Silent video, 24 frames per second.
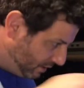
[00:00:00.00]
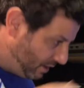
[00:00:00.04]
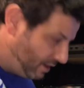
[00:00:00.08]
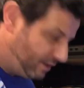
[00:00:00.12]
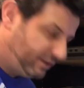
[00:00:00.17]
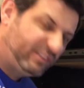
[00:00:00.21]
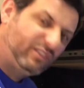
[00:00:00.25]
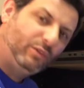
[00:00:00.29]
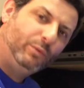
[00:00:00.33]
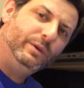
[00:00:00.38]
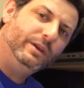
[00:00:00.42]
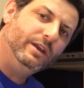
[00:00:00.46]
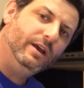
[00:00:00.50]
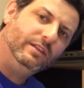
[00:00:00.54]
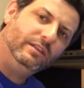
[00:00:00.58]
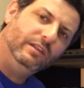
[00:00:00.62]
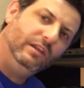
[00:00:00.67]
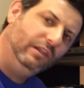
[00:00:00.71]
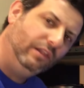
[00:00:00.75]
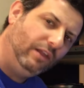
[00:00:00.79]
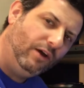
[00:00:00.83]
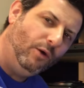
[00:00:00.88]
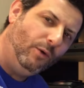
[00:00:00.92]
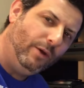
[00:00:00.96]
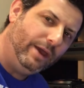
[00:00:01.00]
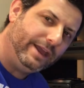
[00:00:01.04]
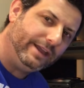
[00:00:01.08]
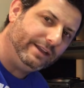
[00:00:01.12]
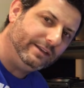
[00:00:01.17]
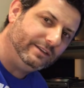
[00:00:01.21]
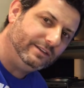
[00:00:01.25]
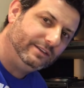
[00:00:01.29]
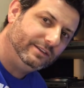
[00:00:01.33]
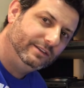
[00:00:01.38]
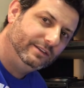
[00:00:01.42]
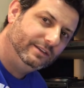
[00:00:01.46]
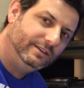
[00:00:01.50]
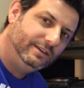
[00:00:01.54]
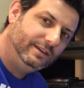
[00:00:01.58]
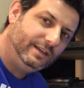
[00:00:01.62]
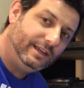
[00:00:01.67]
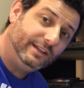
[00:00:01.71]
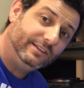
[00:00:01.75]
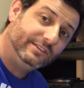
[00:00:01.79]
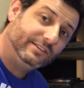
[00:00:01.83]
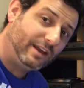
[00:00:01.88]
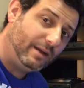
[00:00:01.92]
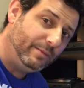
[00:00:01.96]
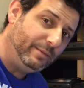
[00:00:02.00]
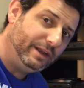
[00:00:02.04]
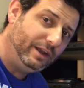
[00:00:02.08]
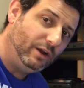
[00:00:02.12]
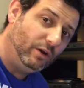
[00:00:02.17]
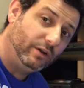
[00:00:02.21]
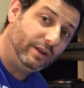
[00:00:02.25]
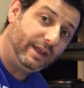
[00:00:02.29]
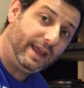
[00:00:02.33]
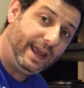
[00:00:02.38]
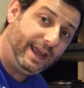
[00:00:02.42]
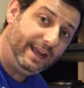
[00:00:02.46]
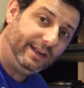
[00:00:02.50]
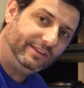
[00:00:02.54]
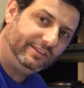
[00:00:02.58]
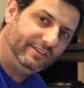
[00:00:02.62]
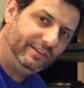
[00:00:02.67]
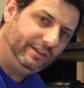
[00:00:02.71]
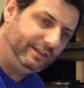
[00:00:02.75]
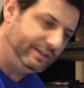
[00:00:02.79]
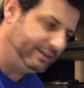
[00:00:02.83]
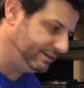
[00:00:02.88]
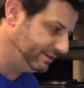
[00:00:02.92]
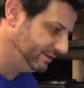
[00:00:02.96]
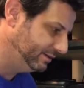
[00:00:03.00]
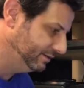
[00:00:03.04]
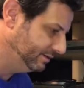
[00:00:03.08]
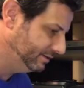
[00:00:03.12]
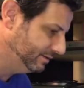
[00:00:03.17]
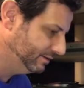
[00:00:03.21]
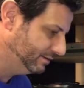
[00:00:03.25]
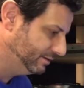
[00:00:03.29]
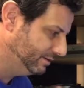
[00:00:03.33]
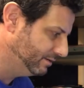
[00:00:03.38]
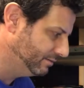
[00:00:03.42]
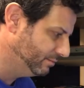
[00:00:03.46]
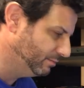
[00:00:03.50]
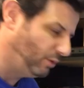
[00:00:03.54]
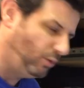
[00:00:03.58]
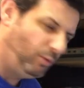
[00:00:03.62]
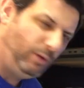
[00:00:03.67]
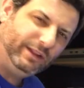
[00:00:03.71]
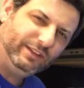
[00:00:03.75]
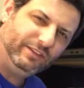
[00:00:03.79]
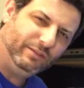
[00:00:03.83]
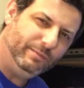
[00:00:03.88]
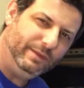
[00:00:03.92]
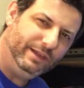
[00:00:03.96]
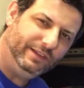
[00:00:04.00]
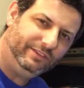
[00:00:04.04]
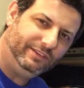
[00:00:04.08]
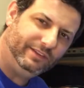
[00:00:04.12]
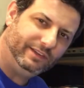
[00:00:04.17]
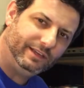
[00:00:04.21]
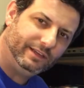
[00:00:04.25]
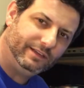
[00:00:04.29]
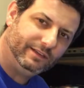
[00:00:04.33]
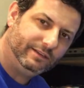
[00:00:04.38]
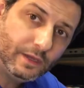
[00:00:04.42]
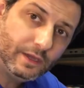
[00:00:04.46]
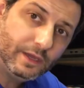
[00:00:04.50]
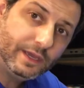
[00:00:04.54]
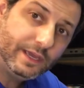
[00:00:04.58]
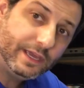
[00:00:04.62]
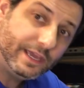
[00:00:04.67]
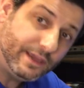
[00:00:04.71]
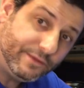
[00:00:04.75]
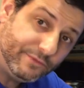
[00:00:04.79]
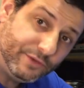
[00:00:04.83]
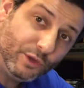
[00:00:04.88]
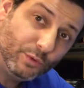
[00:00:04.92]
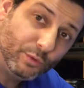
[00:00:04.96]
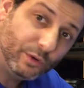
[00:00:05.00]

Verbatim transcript: So we got the low end. It's coming out excellent. But what's missing? If you